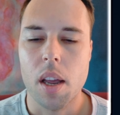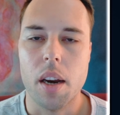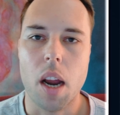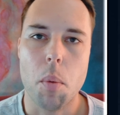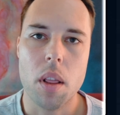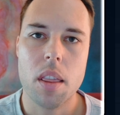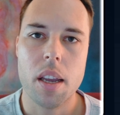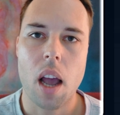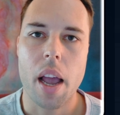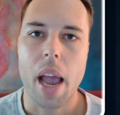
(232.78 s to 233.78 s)
Now, one
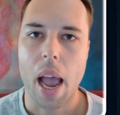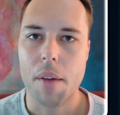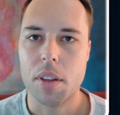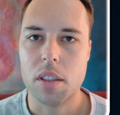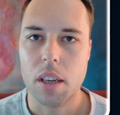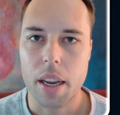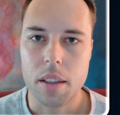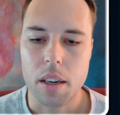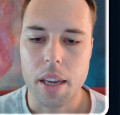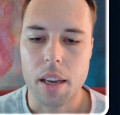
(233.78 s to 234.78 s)
thing I haven't
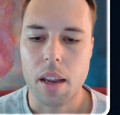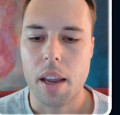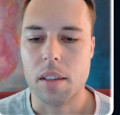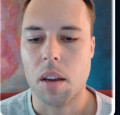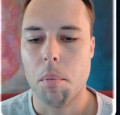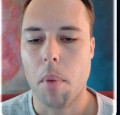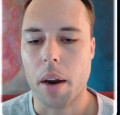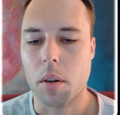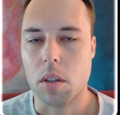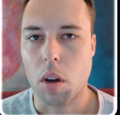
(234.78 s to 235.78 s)
selected yet is
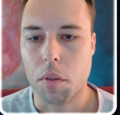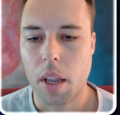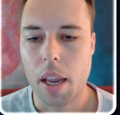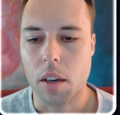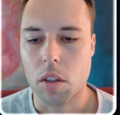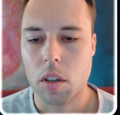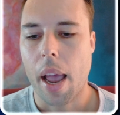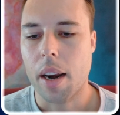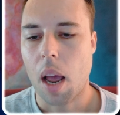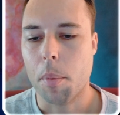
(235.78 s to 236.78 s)
Microsoft Edge,
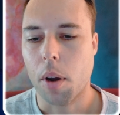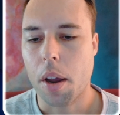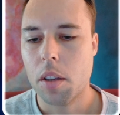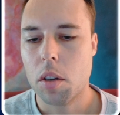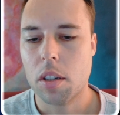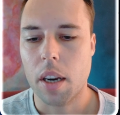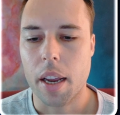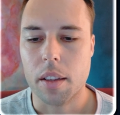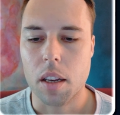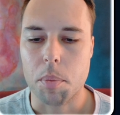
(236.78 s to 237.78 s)
and I'm going to
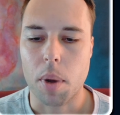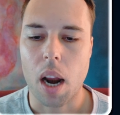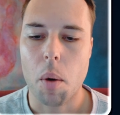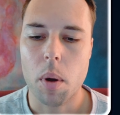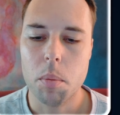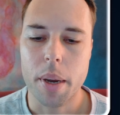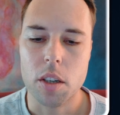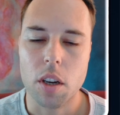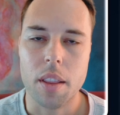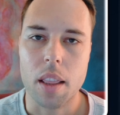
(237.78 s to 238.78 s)
select it, but I will
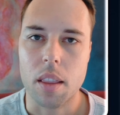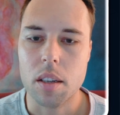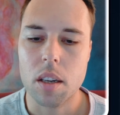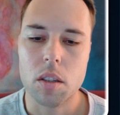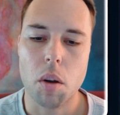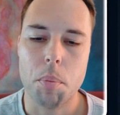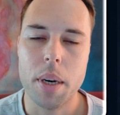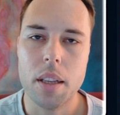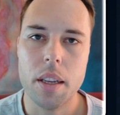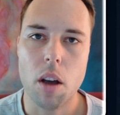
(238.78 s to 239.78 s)
mention that this is
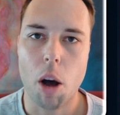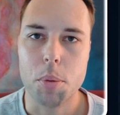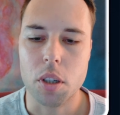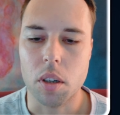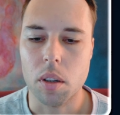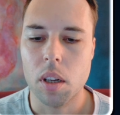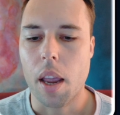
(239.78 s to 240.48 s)
completely optional.